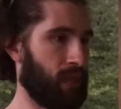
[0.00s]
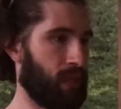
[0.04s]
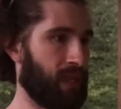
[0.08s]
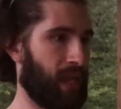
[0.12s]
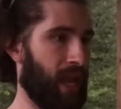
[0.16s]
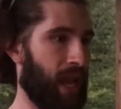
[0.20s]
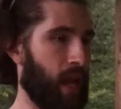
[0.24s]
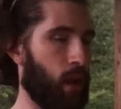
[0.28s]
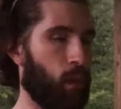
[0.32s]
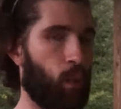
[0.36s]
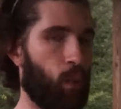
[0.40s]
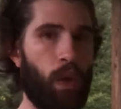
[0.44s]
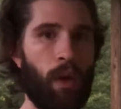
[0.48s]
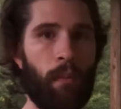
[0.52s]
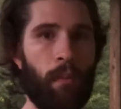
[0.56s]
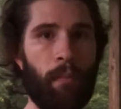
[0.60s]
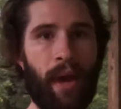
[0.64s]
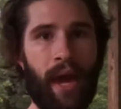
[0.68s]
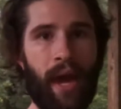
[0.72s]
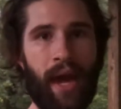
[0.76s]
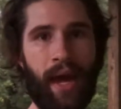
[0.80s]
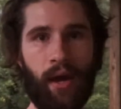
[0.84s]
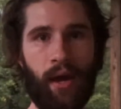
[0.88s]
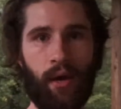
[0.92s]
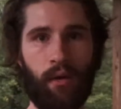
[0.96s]
Gain 1
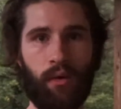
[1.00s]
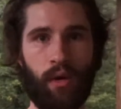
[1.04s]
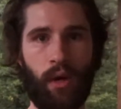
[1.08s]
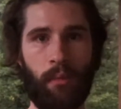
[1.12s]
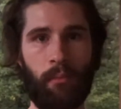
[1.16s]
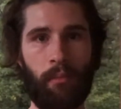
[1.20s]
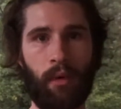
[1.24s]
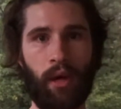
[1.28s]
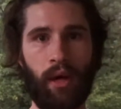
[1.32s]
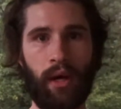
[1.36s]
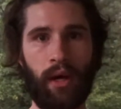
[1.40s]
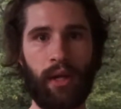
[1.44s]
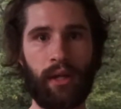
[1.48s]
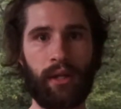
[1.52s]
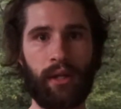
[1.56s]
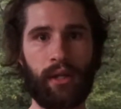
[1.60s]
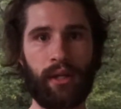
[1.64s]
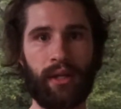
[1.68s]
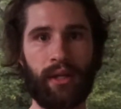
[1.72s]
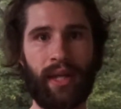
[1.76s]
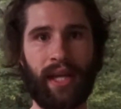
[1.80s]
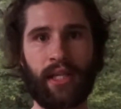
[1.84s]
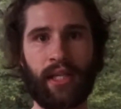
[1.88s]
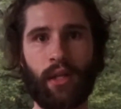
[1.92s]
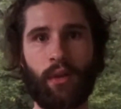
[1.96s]
pound a month.
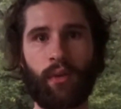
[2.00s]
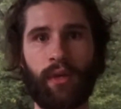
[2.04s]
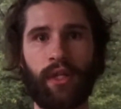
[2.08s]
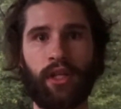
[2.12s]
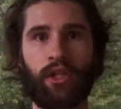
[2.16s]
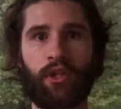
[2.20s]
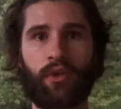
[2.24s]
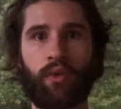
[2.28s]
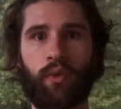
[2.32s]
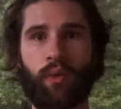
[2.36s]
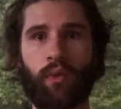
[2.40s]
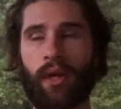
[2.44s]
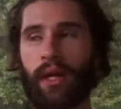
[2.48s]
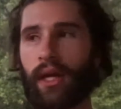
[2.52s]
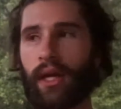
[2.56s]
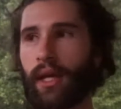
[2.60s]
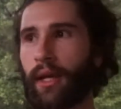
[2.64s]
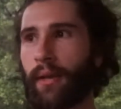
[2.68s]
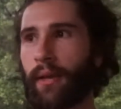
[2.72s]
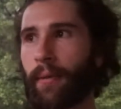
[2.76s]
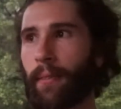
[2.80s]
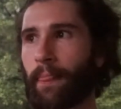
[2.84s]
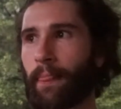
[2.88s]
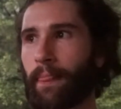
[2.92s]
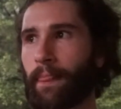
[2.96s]
That's only
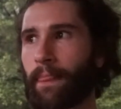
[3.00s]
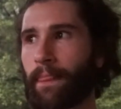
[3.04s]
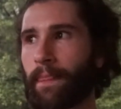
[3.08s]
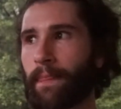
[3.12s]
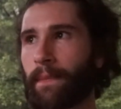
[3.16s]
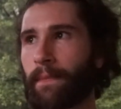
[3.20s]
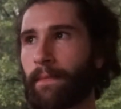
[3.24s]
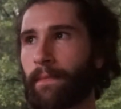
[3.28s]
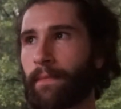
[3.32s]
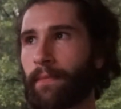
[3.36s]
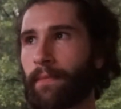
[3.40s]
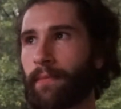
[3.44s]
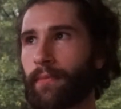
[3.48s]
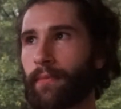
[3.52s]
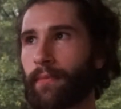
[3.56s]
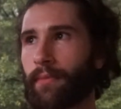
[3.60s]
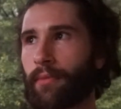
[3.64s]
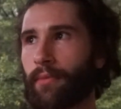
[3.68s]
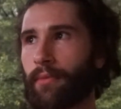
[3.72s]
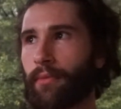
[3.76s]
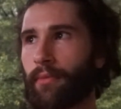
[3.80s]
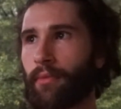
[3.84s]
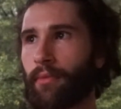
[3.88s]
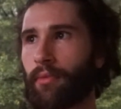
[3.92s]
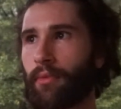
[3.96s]
20.
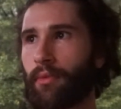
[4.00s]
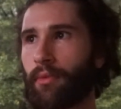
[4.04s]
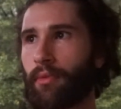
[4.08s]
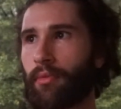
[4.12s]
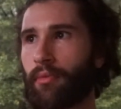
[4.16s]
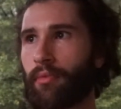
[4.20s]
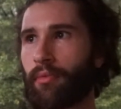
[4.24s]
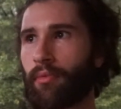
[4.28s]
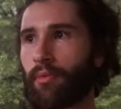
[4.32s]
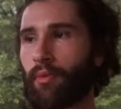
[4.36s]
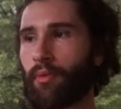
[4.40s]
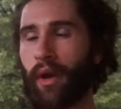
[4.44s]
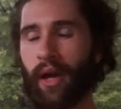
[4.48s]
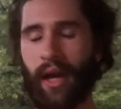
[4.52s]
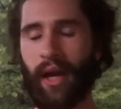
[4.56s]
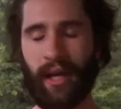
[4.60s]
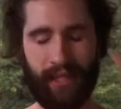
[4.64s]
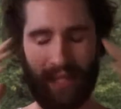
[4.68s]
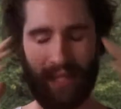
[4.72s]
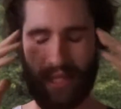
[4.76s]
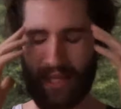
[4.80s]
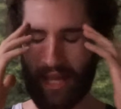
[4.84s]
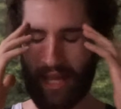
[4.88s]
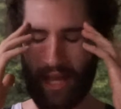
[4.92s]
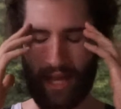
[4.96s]
Wait, I
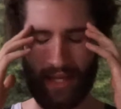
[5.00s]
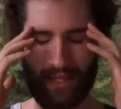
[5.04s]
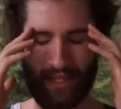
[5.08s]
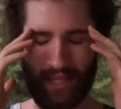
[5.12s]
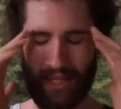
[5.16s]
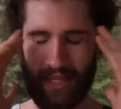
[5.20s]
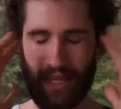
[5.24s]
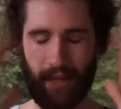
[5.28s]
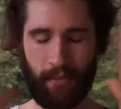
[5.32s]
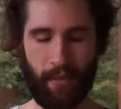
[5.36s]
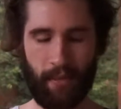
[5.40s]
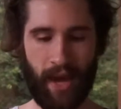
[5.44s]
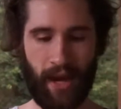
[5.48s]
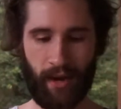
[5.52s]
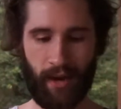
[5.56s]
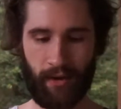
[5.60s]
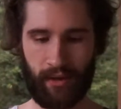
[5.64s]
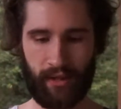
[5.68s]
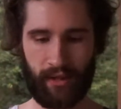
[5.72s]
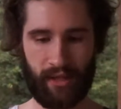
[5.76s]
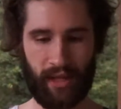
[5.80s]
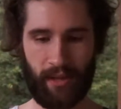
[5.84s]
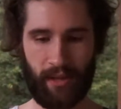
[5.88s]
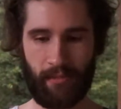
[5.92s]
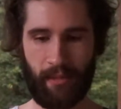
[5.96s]
said that
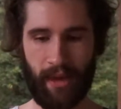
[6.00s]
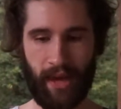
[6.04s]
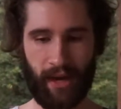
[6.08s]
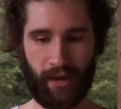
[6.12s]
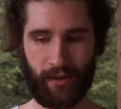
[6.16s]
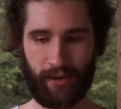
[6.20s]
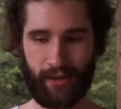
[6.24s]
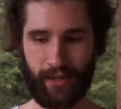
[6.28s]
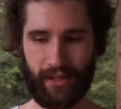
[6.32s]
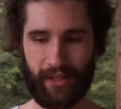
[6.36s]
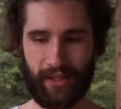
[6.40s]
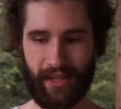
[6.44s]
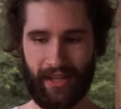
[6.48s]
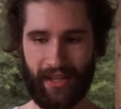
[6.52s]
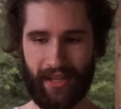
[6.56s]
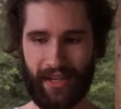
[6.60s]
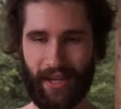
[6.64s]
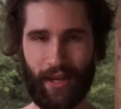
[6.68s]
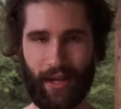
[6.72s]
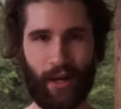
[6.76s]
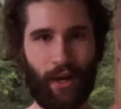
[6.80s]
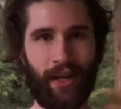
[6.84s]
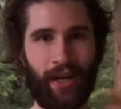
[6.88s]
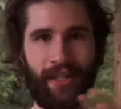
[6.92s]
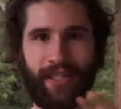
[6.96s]
backwards.
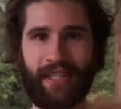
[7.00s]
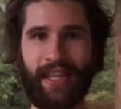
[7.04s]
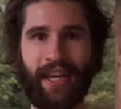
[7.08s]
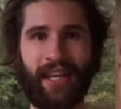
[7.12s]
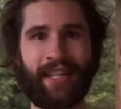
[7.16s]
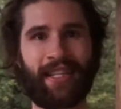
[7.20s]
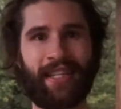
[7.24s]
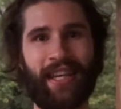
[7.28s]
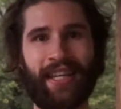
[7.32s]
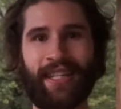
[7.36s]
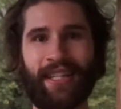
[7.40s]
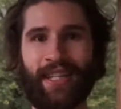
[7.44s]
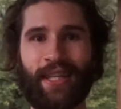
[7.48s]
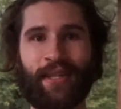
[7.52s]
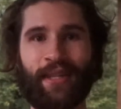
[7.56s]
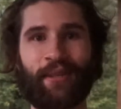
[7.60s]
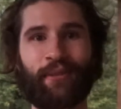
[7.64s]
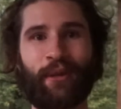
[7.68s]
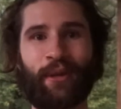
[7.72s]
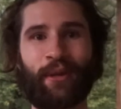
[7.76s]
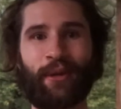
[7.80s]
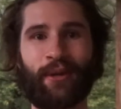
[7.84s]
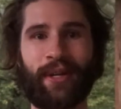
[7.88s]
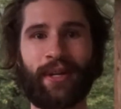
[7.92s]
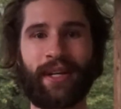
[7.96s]
Or I said the
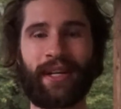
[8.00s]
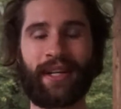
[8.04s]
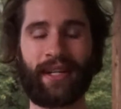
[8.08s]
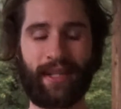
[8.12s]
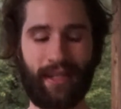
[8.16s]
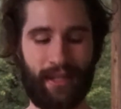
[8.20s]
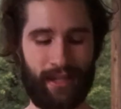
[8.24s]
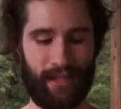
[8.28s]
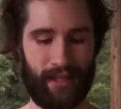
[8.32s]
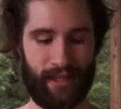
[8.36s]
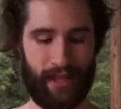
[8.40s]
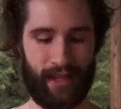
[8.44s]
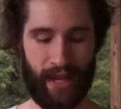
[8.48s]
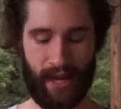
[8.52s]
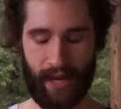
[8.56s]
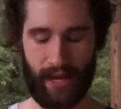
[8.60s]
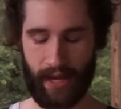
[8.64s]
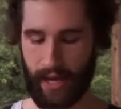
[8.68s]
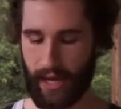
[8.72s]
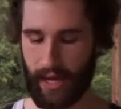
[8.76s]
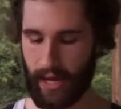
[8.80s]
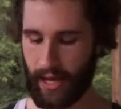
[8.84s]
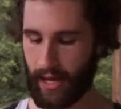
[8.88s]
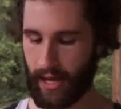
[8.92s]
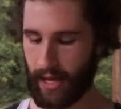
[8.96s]
wrong thing.
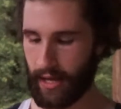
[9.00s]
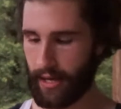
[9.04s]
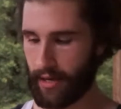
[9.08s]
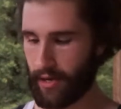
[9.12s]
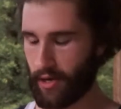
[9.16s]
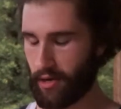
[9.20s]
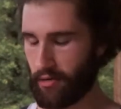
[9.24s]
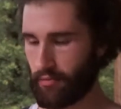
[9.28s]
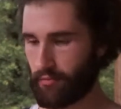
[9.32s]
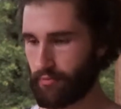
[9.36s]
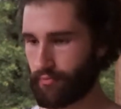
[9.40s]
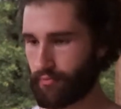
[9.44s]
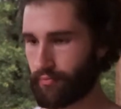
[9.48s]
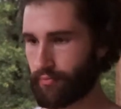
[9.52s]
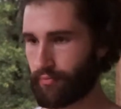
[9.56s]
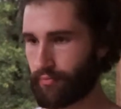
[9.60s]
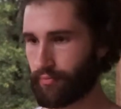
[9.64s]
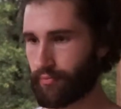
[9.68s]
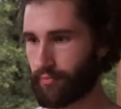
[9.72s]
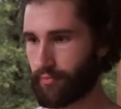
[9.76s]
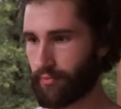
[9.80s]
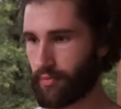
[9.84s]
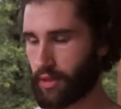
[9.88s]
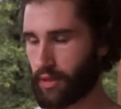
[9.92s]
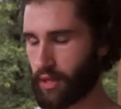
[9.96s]

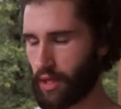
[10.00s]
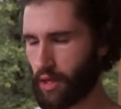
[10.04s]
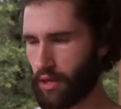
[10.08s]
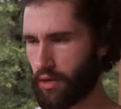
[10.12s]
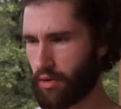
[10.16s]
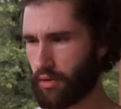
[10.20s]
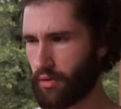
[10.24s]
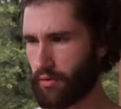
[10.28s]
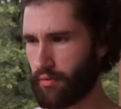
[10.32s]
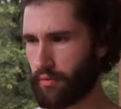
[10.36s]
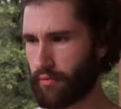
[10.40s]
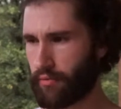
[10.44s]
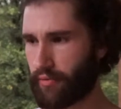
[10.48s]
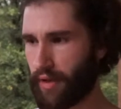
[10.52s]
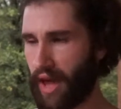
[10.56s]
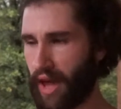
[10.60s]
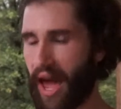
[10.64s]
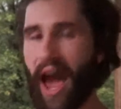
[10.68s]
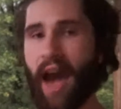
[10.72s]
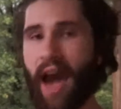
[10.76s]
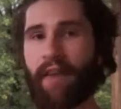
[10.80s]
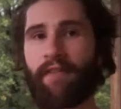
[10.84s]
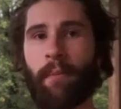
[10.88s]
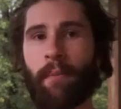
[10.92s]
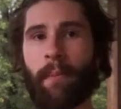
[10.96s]
So for
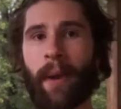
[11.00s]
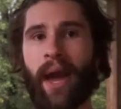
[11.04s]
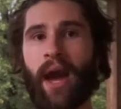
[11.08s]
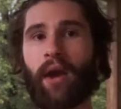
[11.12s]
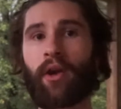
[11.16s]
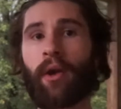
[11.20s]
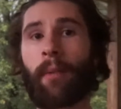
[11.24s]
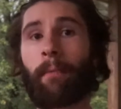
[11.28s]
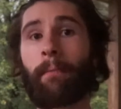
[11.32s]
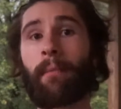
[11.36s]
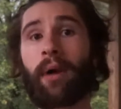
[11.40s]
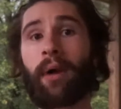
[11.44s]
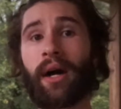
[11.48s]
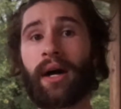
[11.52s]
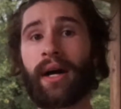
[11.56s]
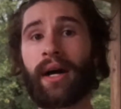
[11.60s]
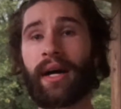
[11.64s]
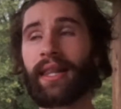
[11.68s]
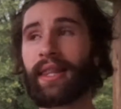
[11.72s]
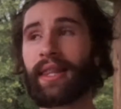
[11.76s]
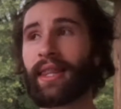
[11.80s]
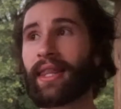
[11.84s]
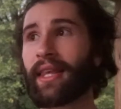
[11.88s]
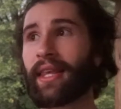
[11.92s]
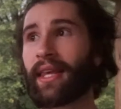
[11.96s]
half a pound a
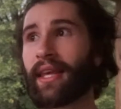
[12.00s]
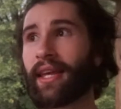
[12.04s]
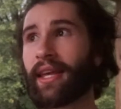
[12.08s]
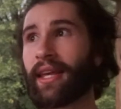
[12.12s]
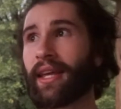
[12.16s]
month,